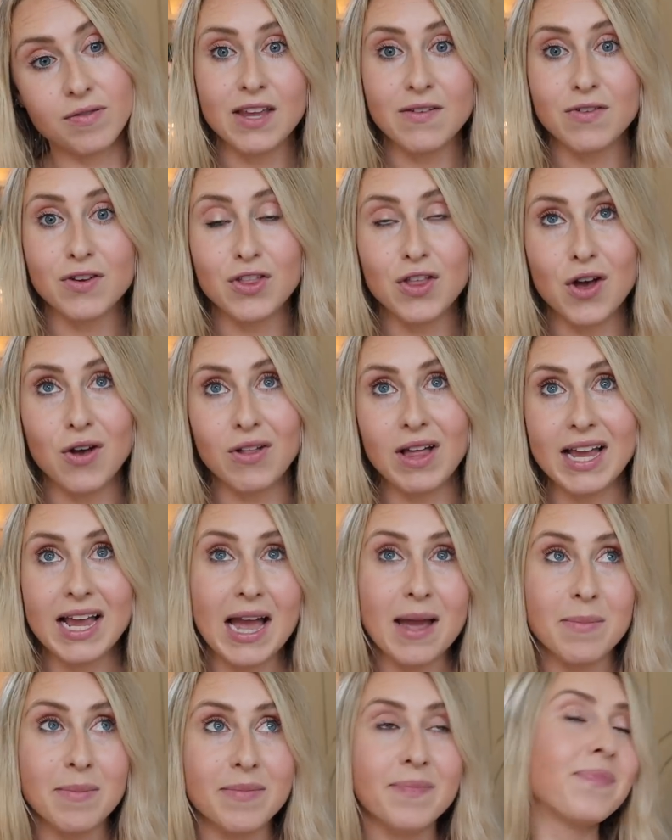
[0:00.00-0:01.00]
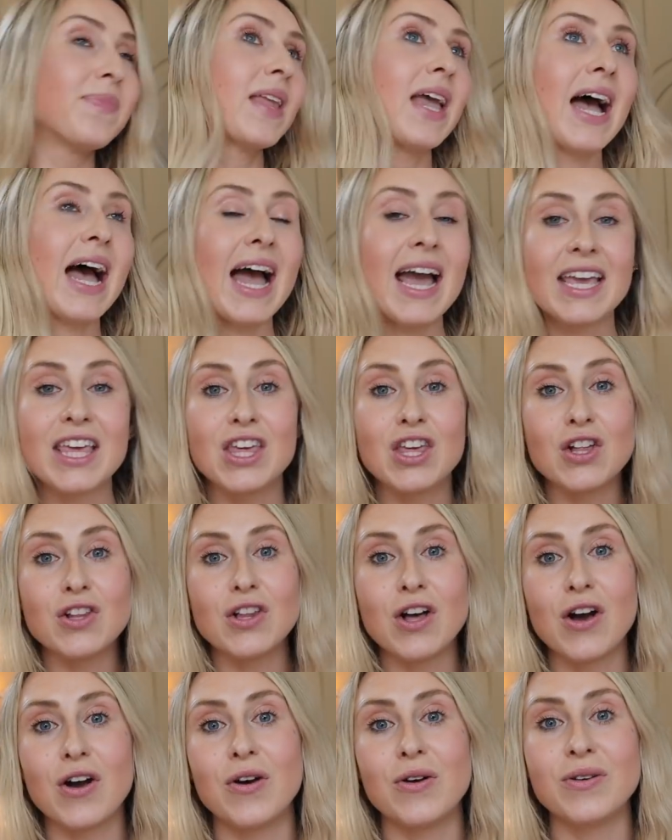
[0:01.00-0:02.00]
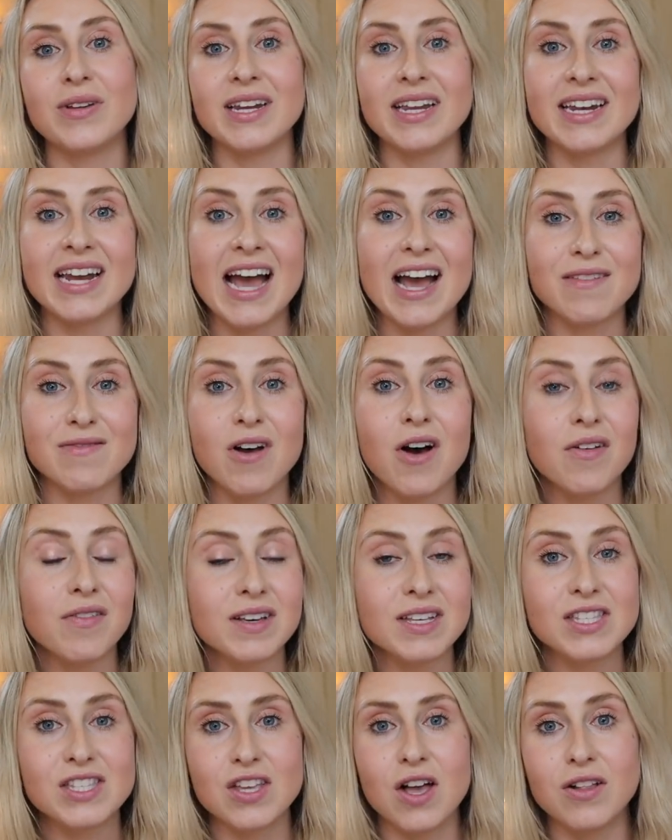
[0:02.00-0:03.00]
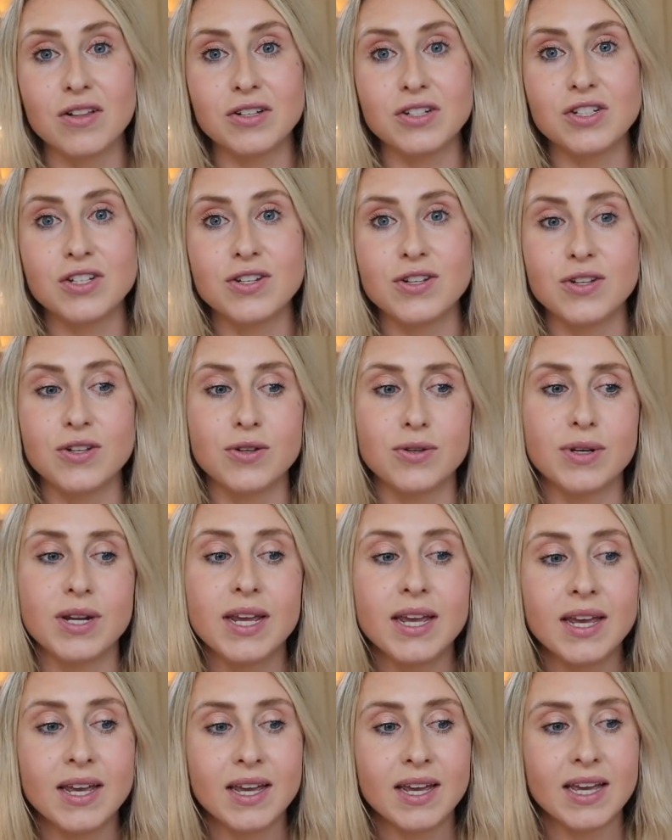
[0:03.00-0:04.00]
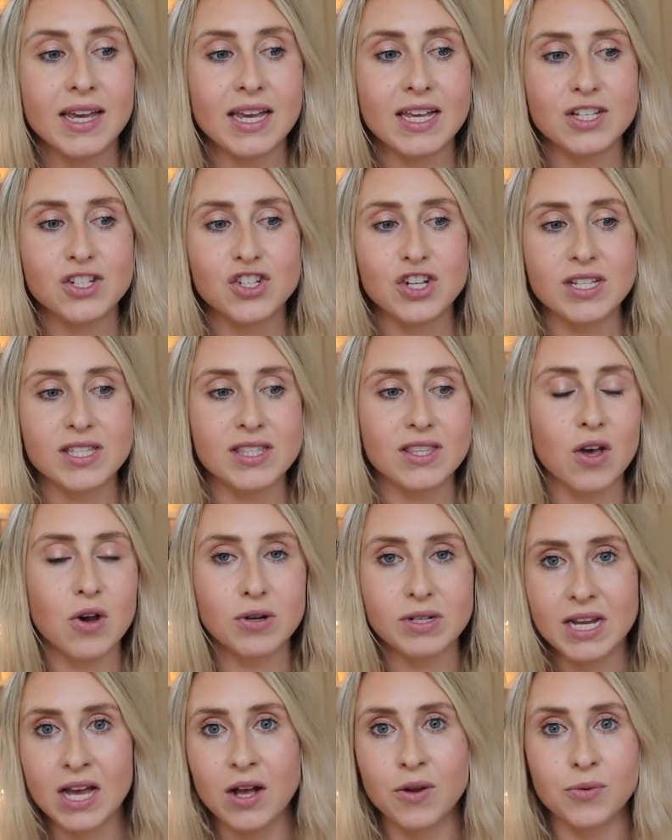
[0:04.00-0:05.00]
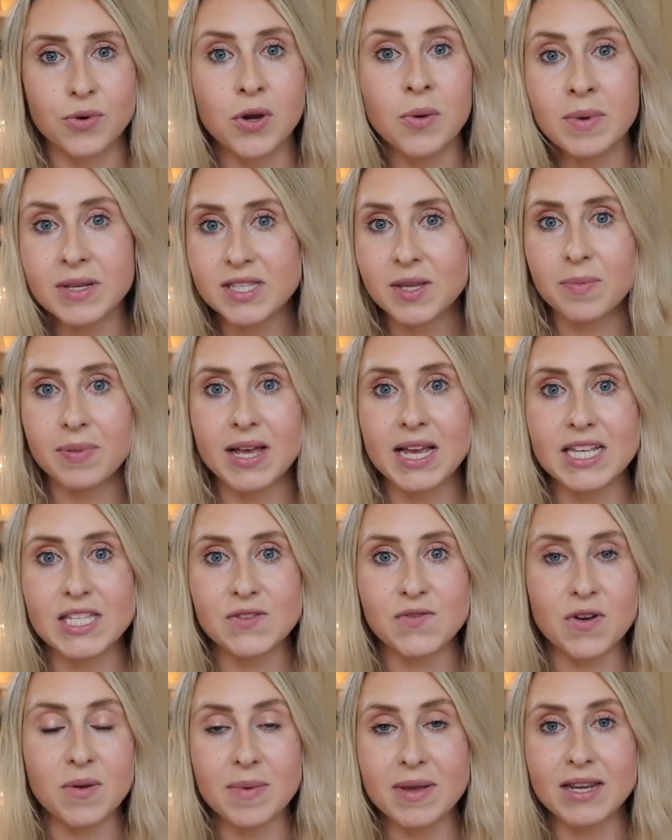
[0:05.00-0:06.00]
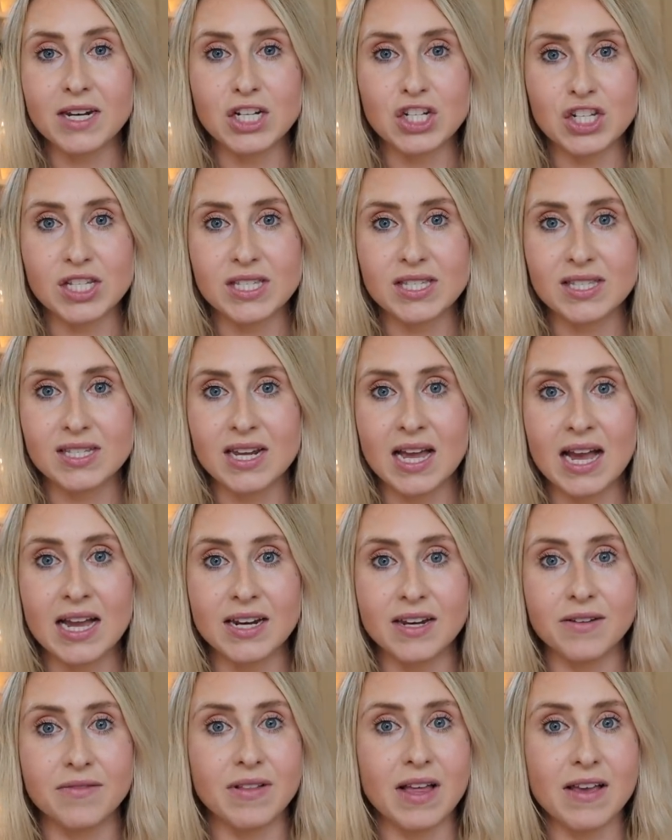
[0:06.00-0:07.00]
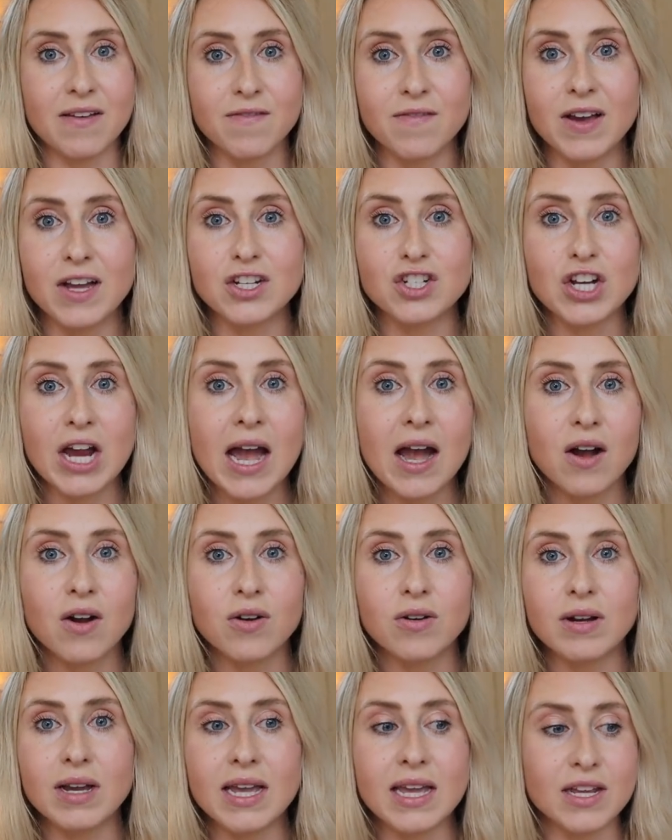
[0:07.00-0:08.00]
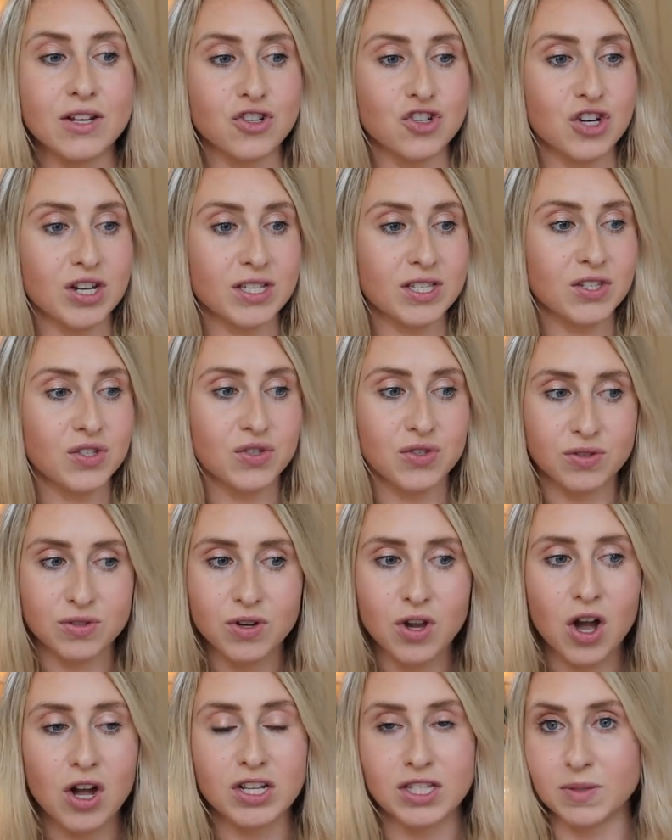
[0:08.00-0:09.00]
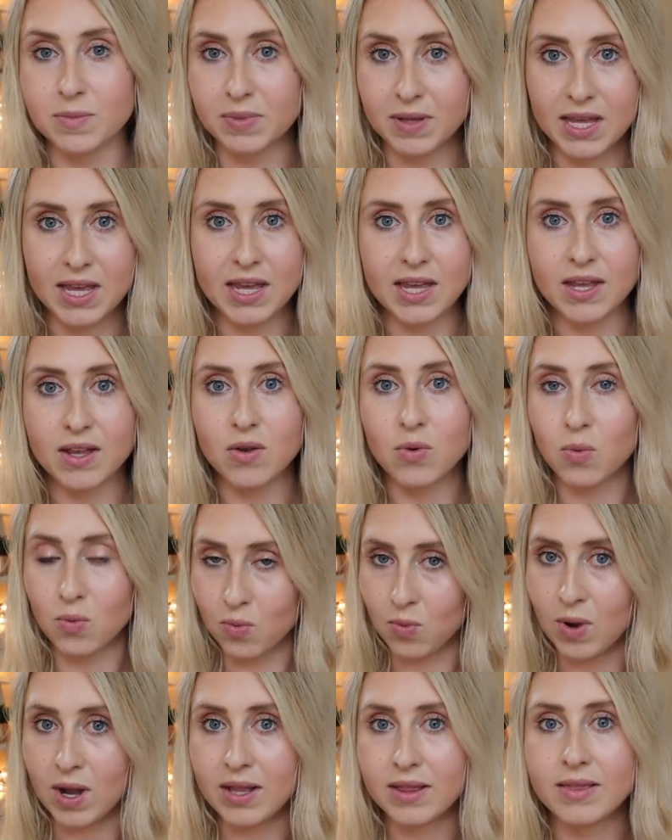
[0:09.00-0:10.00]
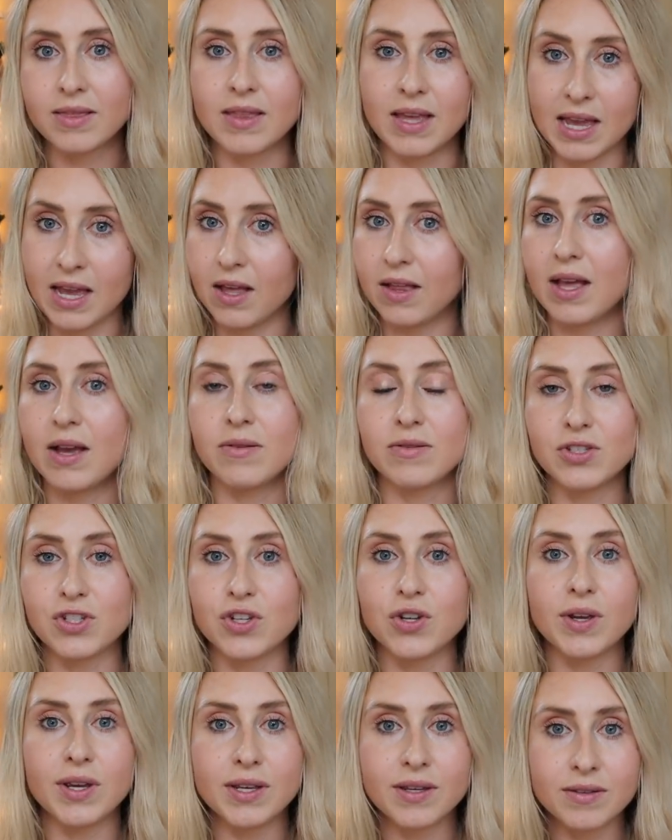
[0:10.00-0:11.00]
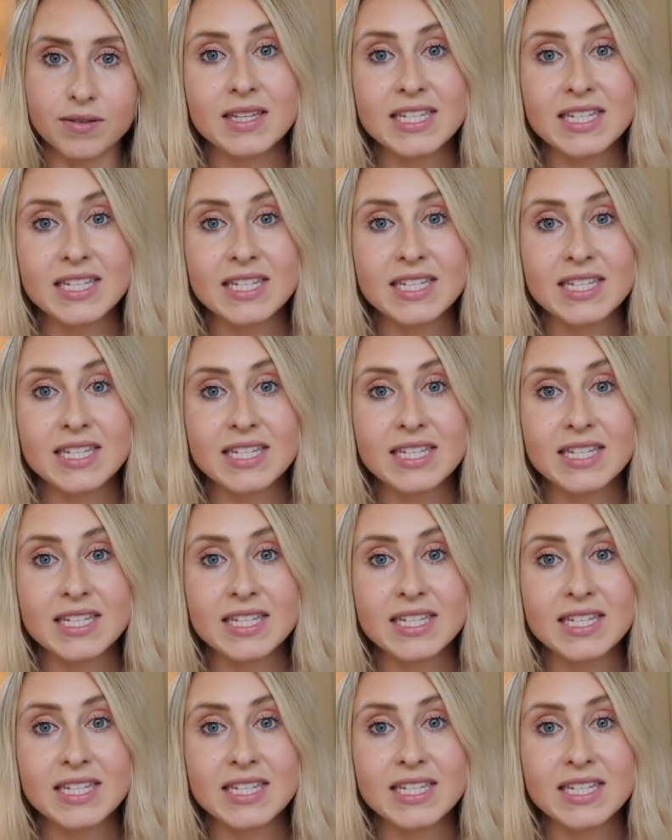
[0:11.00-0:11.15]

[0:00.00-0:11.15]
Even though like I'm hiking alone and have all this solitude, it's just the hotel room is a place for me to just kind of like veg out and just contemplate what the hell I was doing.